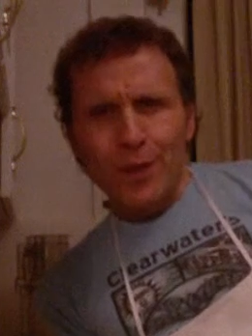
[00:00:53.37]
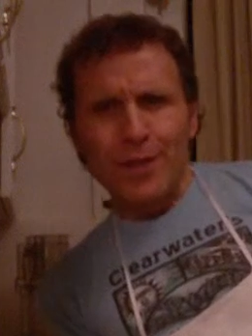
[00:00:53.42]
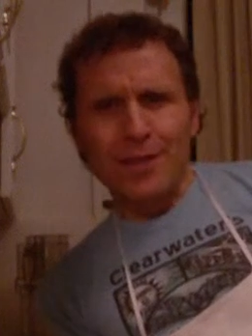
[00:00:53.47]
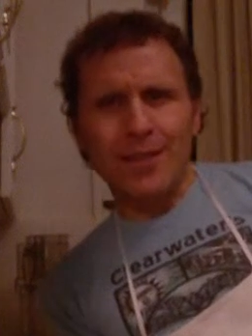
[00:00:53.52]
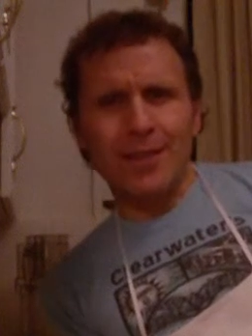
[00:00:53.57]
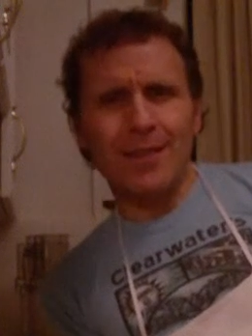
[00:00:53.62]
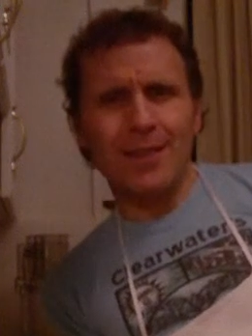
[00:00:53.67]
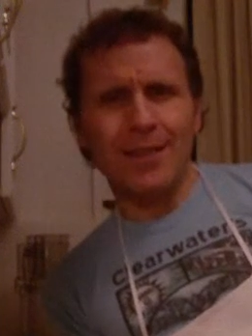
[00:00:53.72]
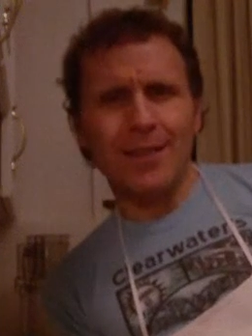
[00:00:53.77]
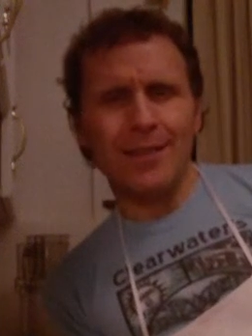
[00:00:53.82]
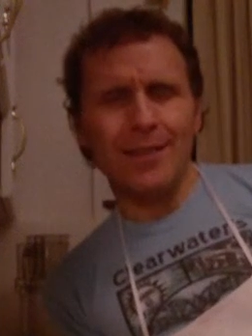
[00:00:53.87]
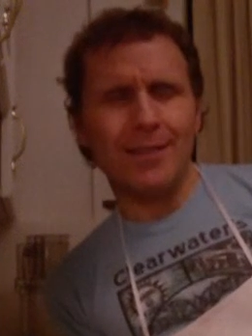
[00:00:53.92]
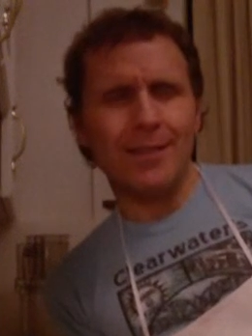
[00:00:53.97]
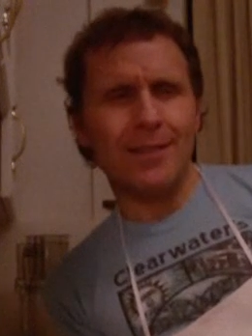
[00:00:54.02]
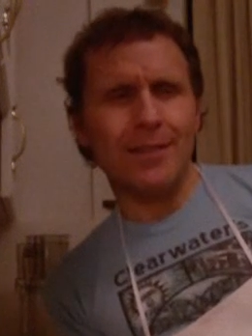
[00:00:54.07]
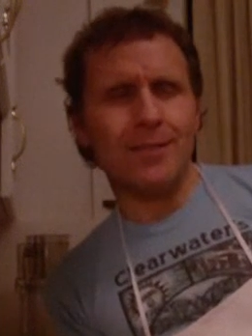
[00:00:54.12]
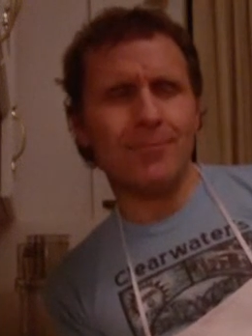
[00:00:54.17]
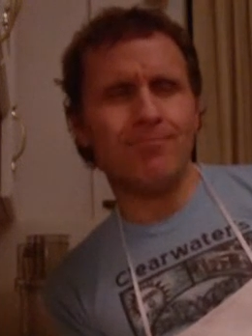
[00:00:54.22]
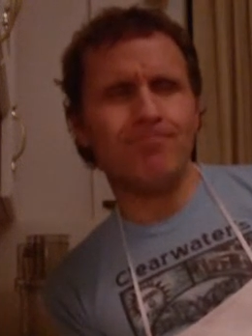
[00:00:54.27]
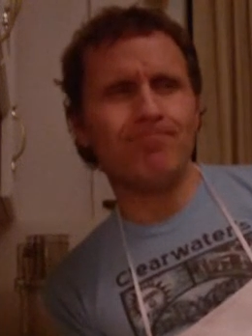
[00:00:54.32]
what
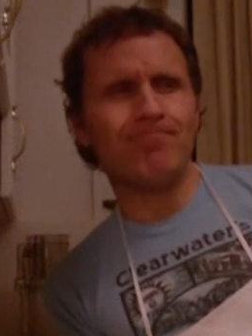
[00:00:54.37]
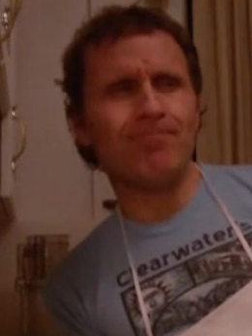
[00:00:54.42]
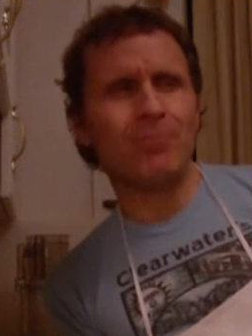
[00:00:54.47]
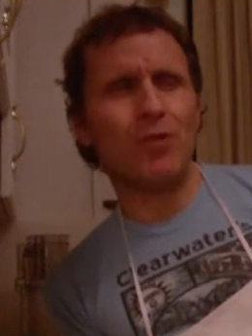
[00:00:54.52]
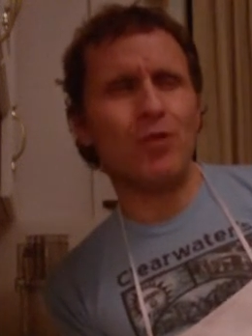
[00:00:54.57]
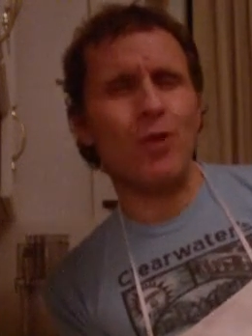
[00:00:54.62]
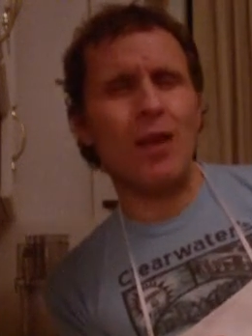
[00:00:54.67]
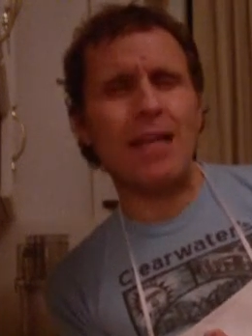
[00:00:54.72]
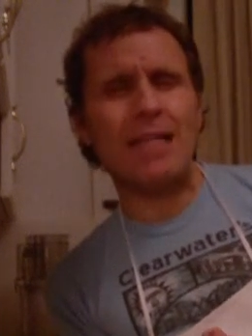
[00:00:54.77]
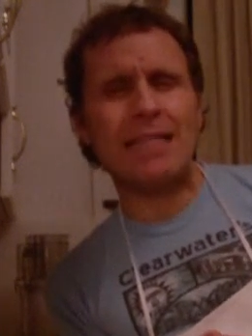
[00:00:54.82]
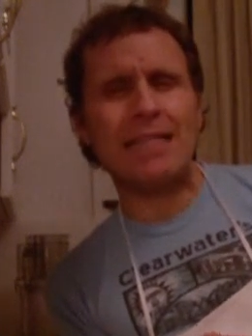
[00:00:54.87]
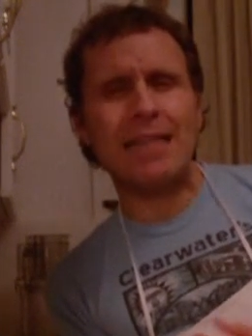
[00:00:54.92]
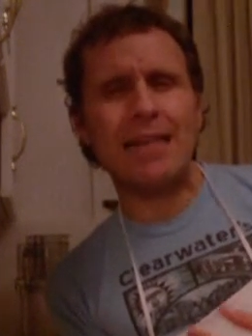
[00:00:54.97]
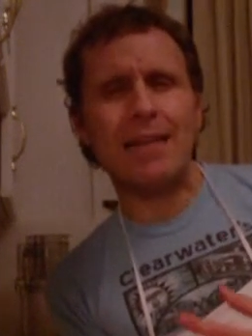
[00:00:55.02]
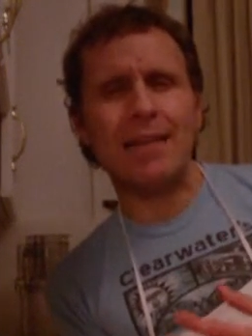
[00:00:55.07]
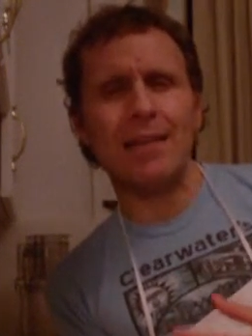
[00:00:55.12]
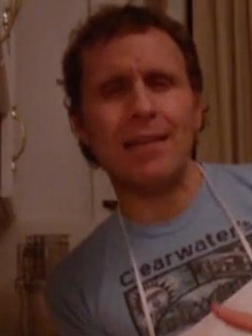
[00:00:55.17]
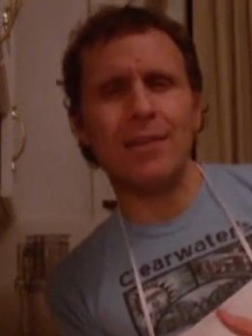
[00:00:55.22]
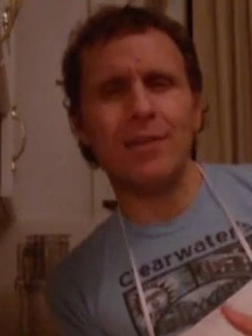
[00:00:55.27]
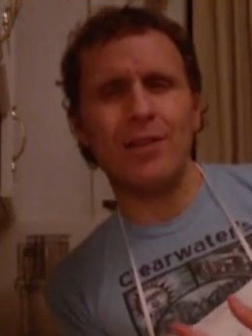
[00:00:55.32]

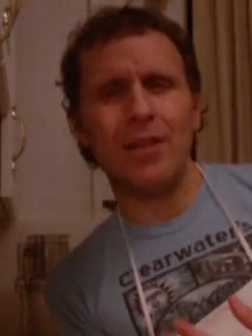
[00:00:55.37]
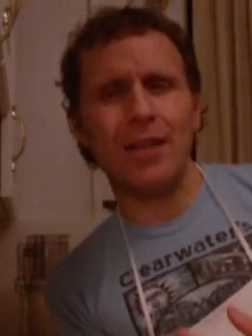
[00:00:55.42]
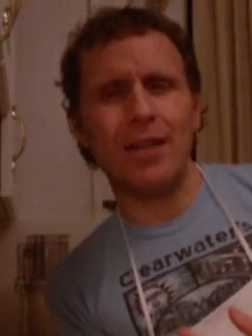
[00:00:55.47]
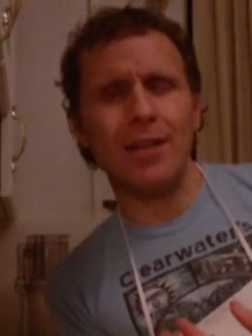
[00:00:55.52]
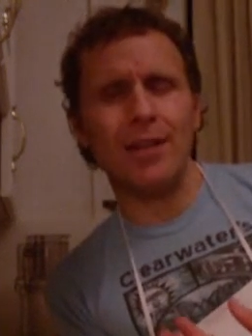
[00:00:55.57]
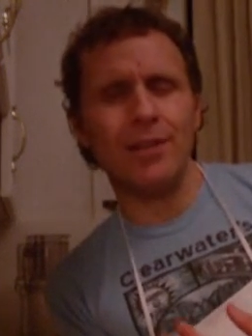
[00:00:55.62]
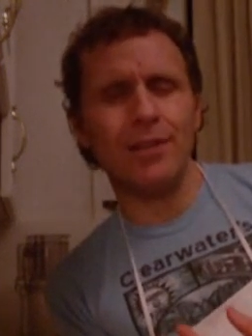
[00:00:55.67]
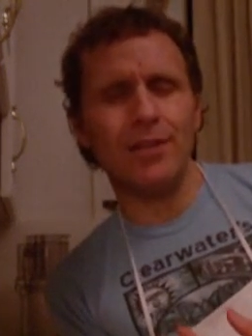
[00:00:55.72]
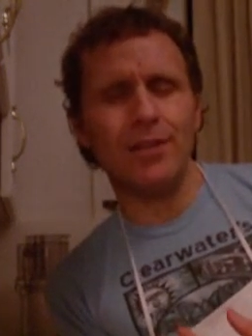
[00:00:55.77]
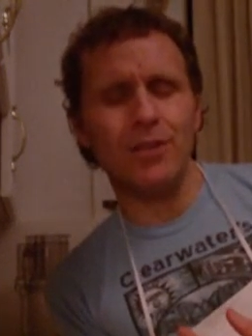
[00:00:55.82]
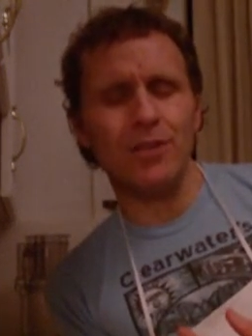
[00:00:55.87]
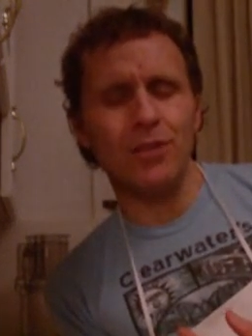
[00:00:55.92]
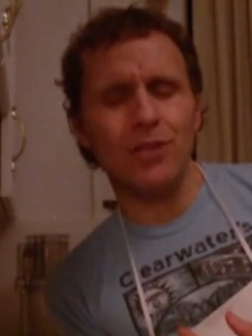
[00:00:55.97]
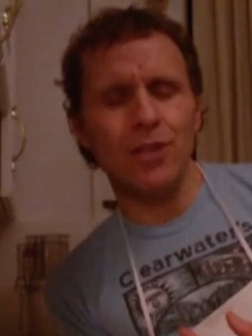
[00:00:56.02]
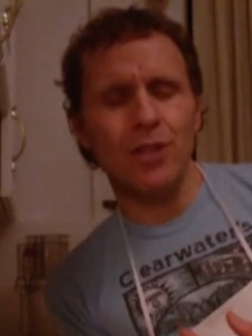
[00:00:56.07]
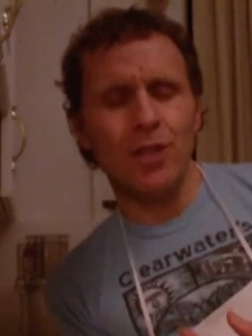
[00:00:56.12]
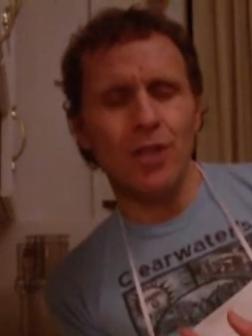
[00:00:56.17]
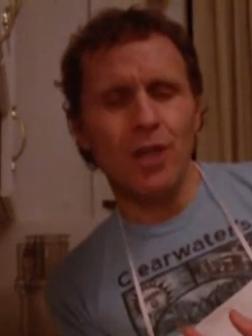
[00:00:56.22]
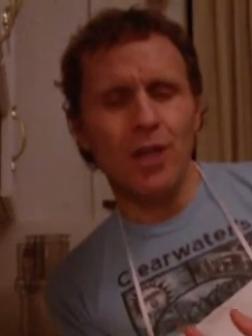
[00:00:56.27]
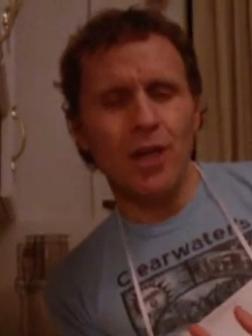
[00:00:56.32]
translated into
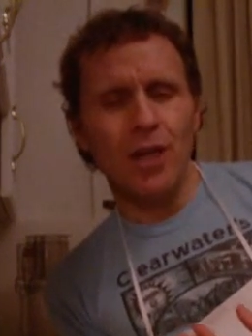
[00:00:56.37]
English